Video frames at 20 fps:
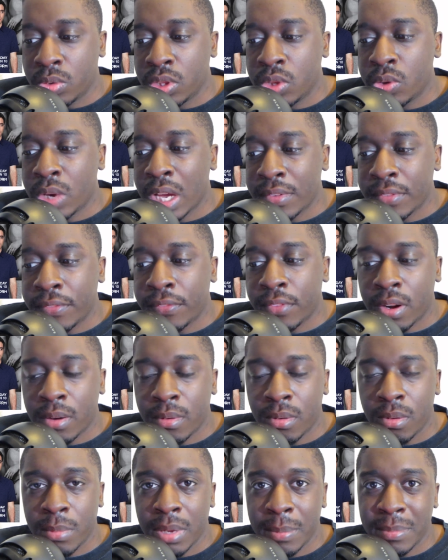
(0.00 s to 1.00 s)
you'll have a
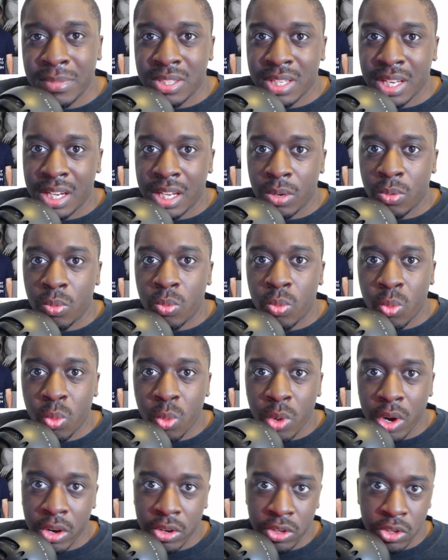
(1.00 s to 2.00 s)
firm understanding of
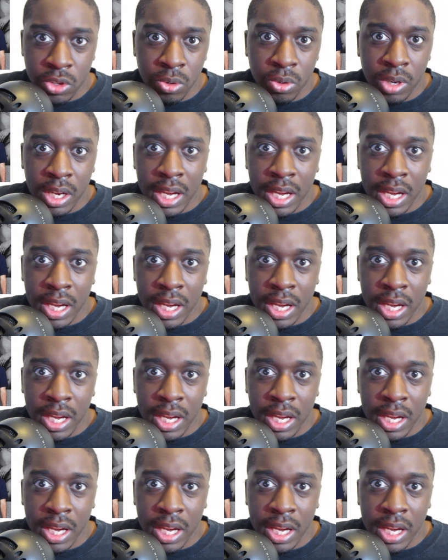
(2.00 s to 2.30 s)
where you'll